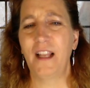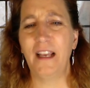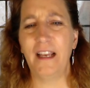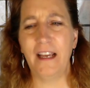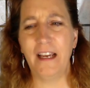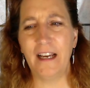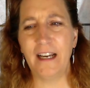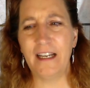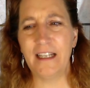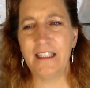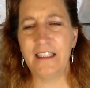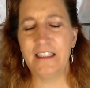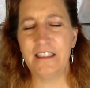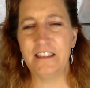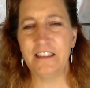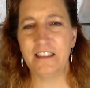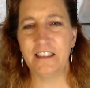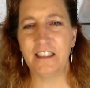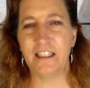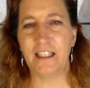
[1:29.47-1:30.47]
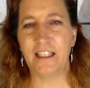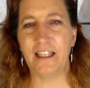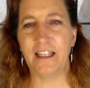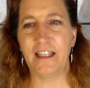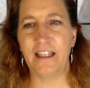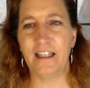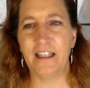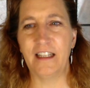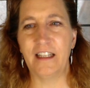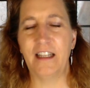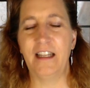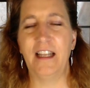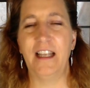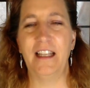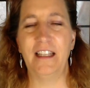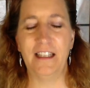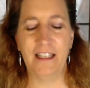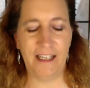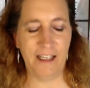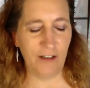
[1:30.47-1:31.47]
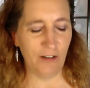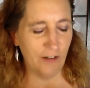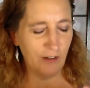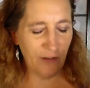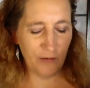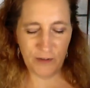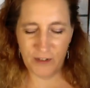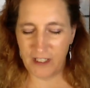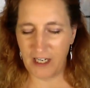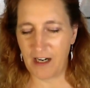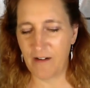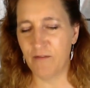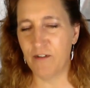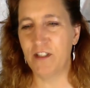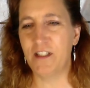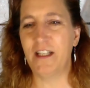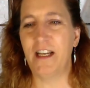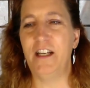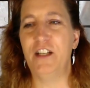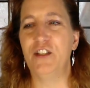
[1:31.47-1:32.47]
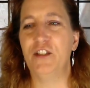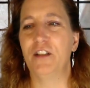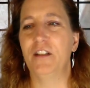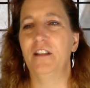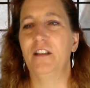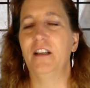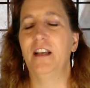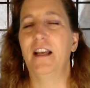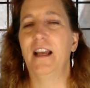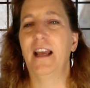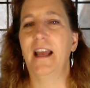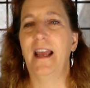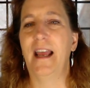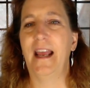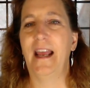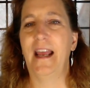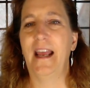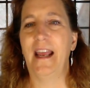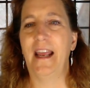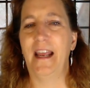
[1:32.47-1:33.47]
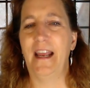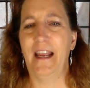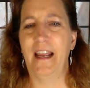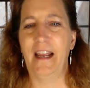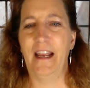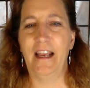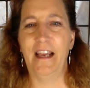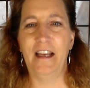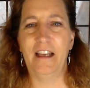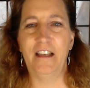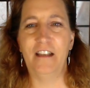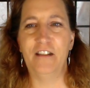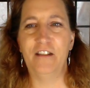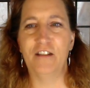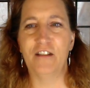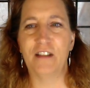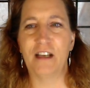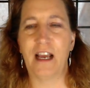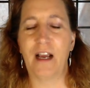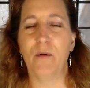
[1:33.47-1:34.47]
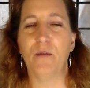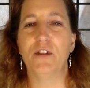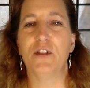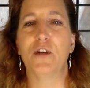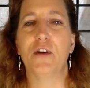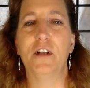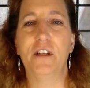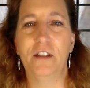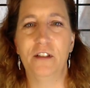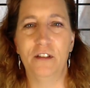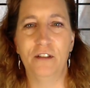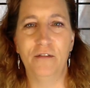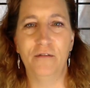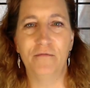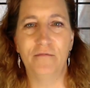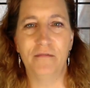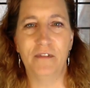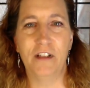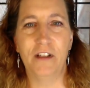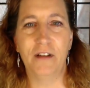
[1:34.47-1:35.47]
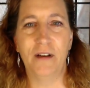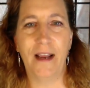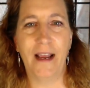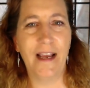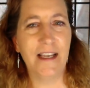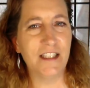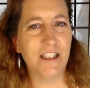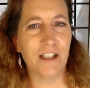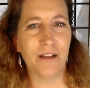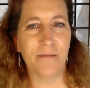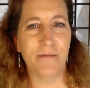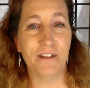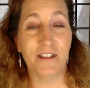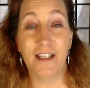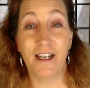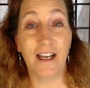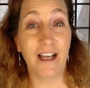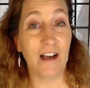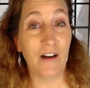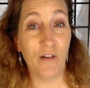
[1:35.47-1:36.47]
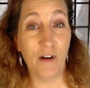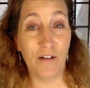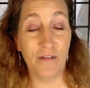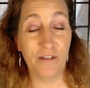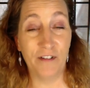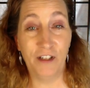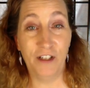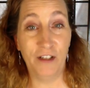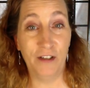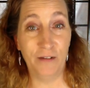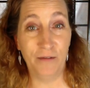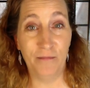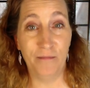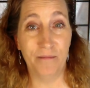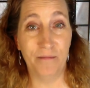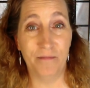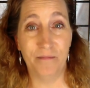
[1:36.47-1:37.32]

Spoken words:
And then later there was conversation, and I was going to, ask him, it's like, how often do you